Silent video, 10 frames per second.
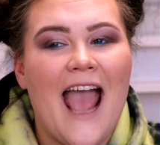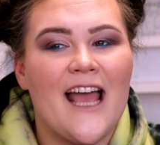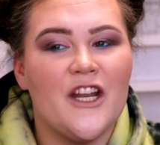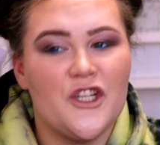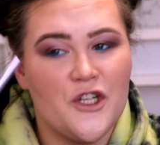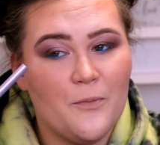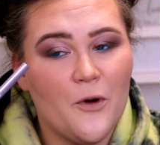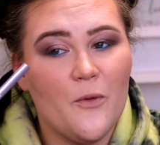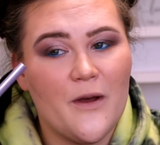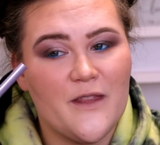and she
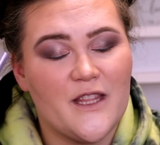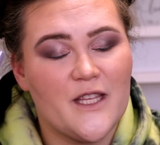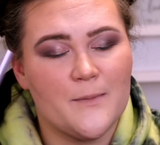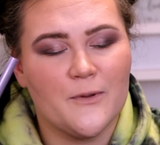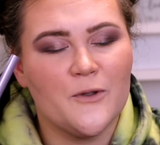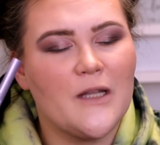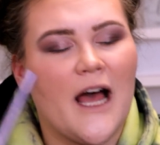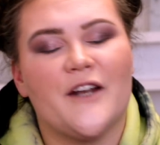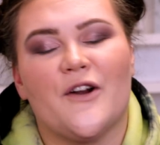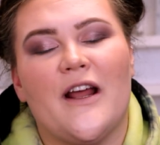put with it this blue
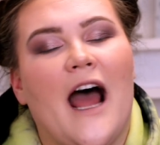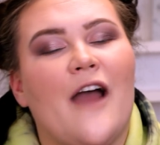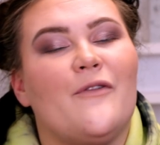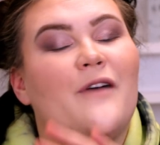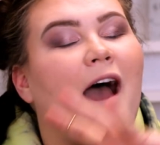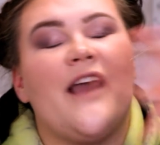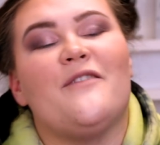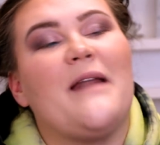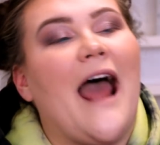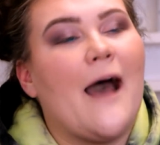line designer and I, I
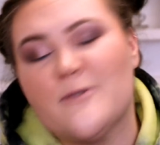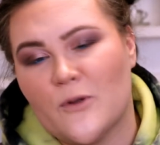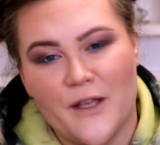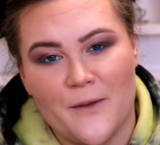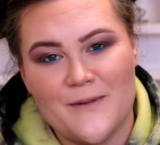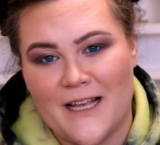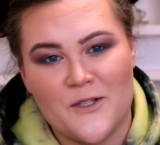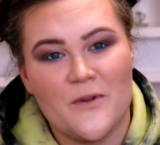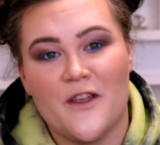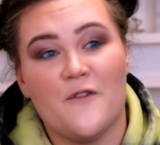have been absolutely
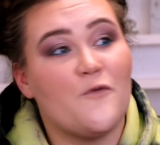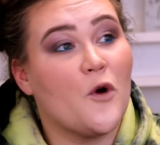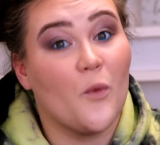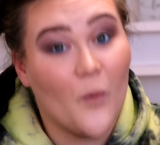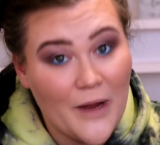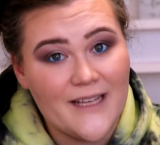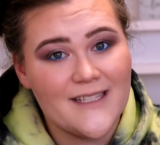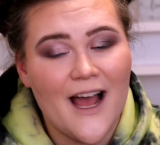obsessed with it for weeks